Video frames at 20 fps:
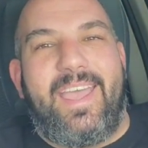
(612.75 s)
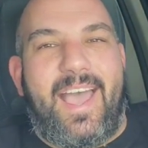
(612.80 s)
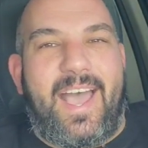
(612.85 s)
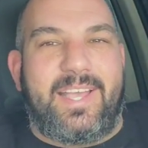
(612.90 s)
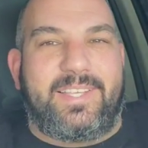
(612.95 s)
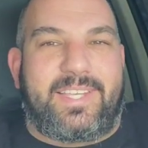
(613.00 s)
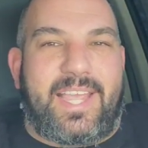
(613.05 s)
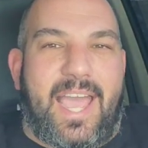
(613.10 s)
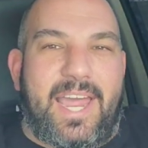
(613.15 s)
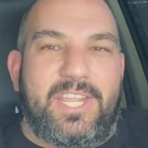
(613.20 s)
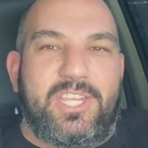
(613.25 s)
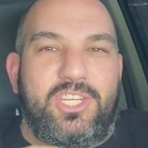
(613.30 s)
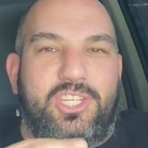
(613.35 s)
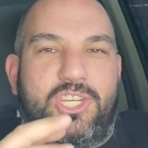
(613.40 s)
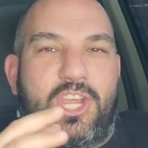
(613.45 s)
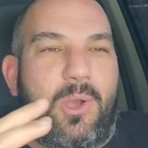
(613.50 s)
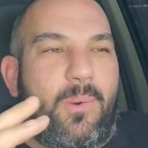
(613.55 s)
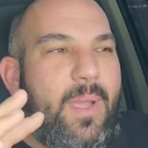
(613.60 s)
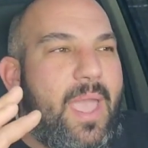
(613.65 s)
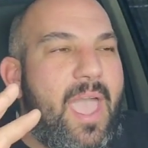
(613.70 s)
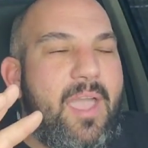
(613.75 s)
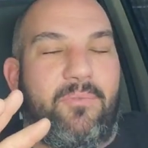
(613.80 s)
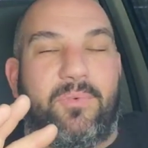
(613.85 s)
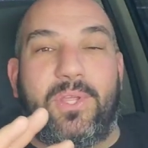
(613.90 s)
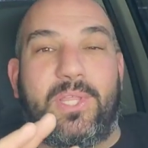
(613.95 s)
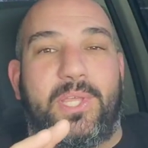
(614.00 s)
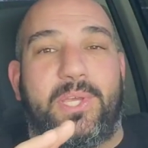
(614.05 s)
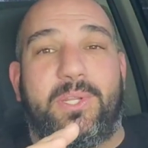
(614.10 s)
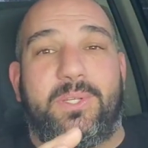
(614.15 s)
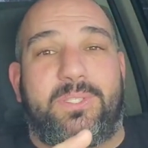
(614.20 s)
I was like, I didn't show
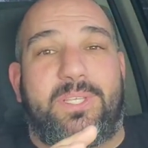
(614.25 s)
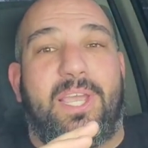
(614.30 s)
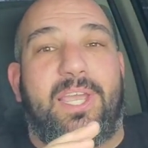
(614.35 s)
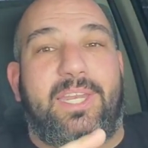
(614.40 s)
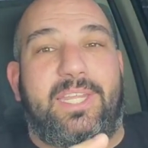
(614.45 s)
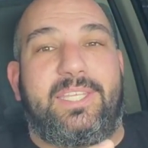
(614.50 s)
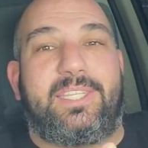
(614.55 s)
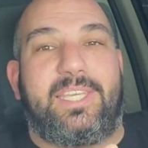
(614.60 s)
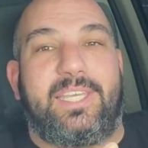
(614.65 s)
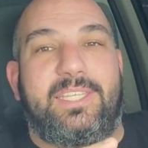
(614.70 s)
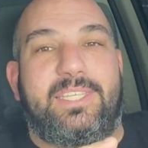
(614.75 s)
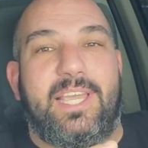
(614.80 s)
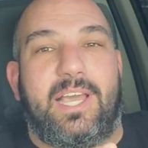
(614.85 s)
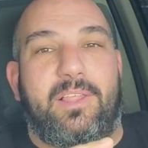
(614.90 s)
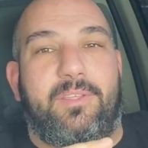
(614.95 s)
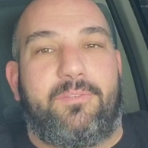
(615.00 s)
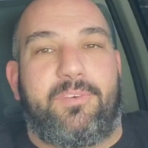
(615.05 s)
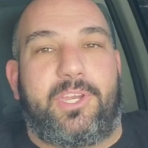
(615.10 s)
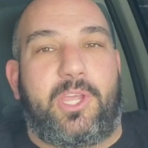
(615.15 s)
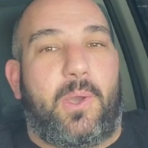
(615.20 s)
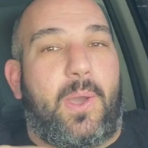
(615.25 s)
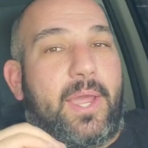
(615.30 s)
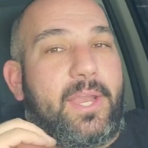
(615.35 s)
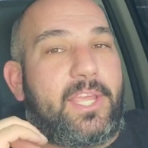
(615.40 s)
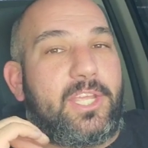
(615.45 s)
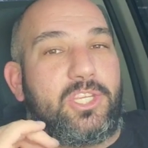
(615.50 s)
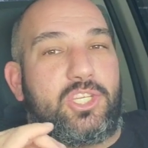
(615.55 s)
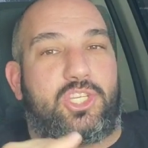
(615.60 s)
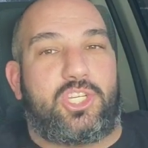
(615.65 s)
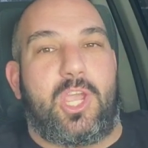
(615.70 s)
every little tiny detail of the video. I
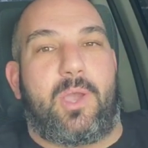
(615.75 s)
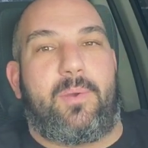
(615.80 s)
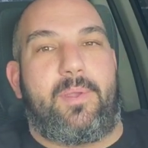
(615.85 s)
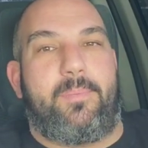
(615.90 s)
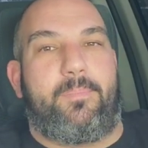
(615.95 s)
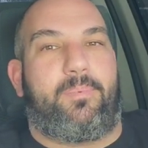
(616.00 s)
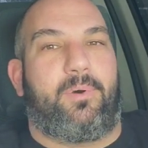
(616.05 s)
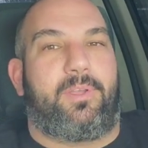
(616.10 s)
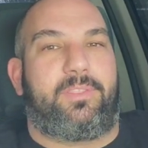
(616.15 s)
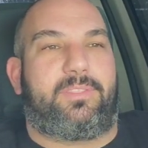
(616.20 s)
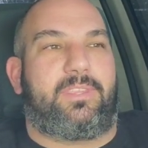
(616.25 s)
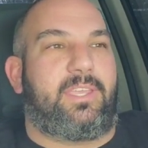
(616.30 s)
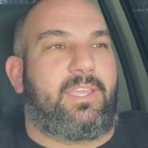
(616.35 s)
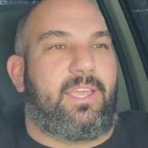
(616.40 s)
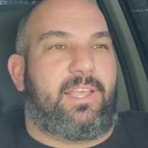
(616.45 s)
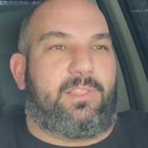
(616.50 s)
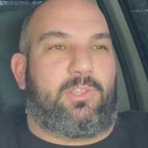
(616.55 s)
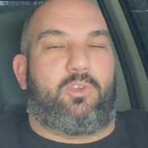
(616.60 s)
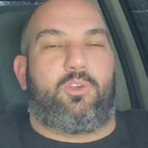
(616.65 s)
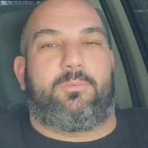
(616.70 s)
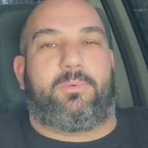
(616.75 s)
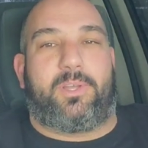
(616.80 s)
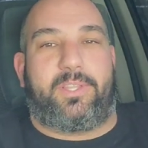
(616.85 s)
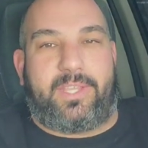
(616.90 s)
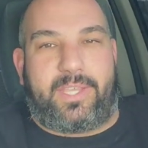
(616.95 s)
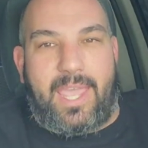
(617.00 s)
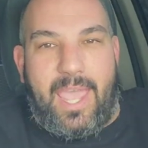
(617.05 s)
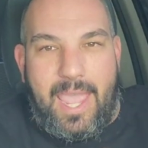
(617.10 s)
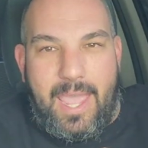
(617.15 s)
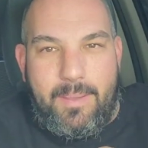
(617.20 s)
didn't show him put the lube on
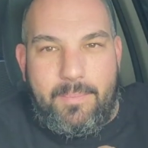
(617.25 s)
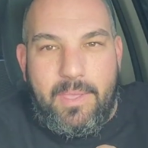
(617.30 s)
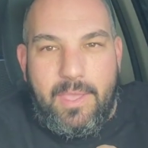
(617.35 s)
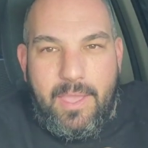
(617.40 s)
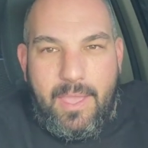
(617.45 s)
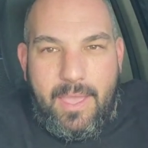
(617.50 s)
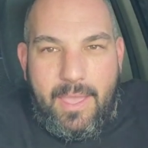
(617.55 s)
the cam.